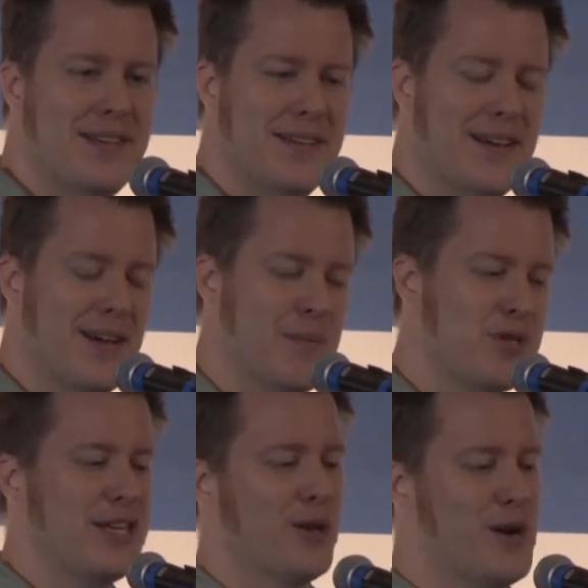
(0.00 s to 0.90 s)
in
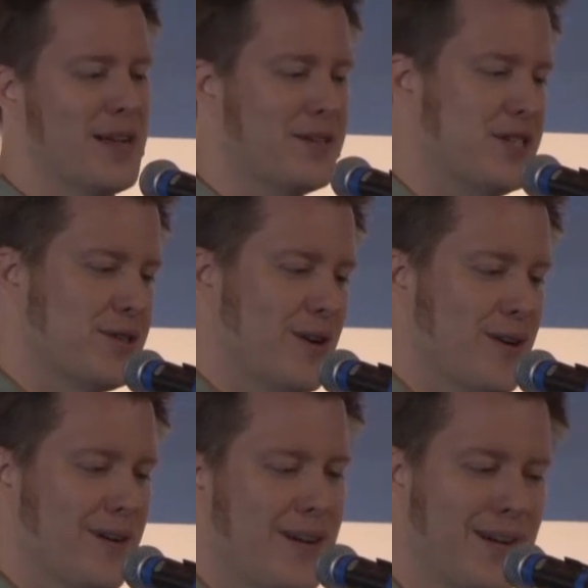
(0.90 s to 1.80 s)
machine learning, and she's one
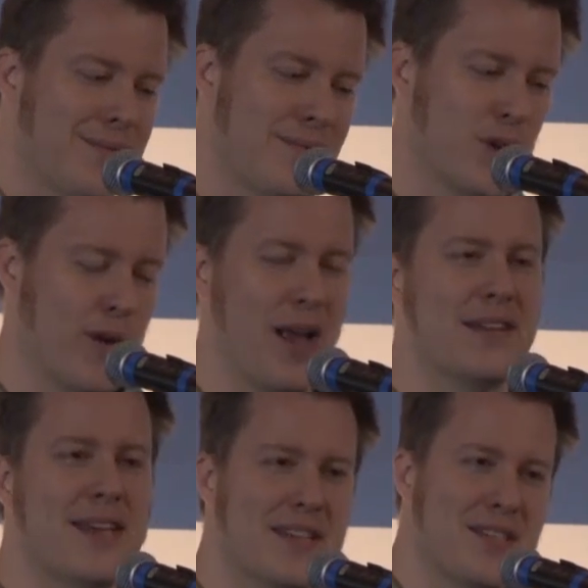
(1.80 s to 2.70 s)
of our
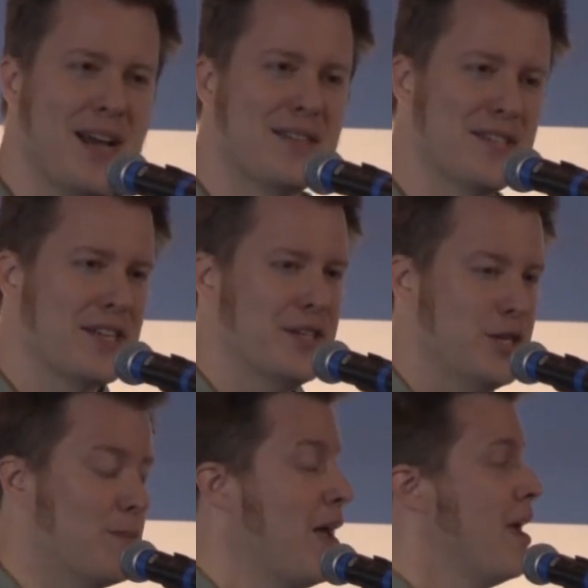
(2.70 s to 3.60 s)
head data scientists at
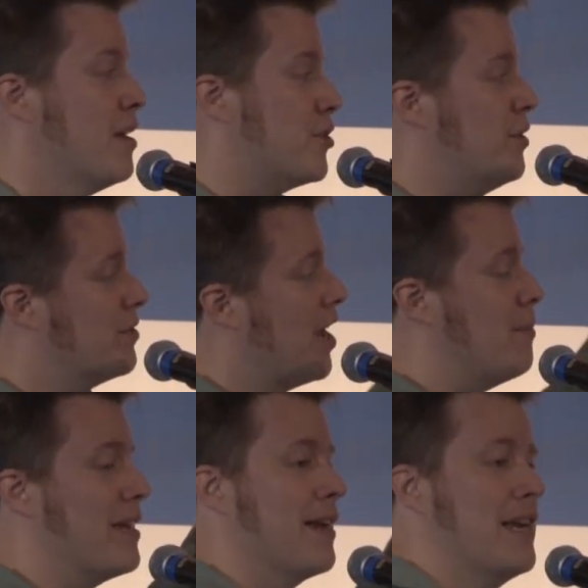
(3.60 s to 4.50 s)
Continuum. She was
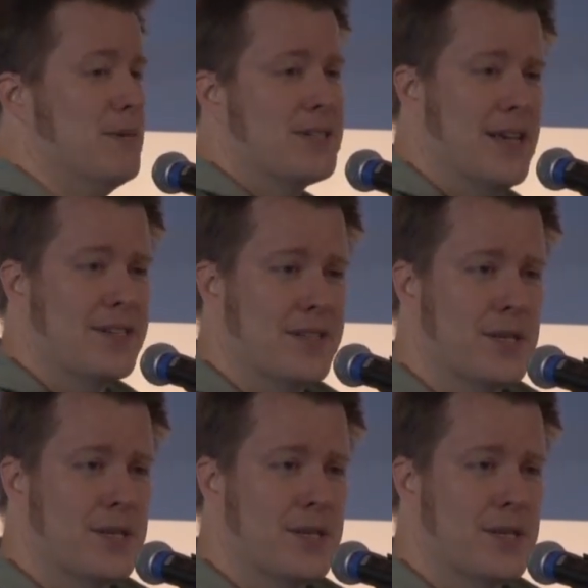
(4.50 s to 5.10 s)
not making any mistakes in